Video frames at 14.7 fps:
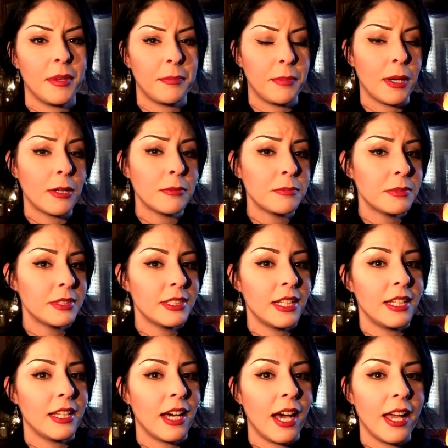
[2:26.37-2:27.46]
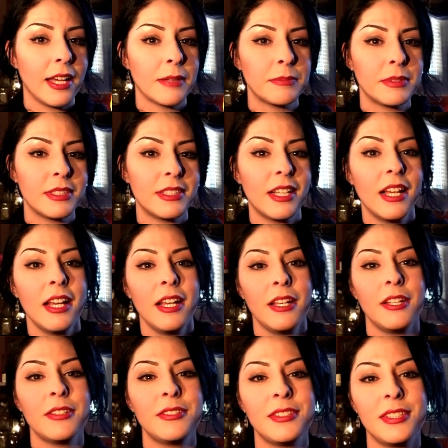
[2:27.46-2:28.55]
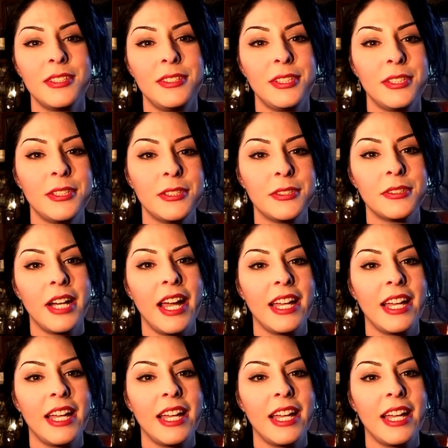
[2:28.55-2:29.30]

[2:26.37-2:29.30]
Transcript: the popes and the high-ups used to do.